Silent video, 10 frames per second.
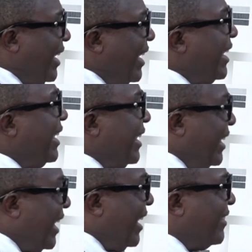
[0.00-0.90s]
they
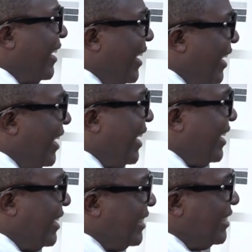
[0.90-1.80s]
will send
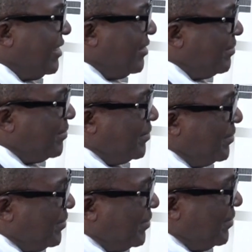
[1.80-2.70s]
some of your
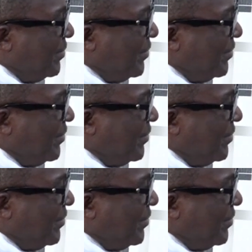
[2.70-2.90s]
men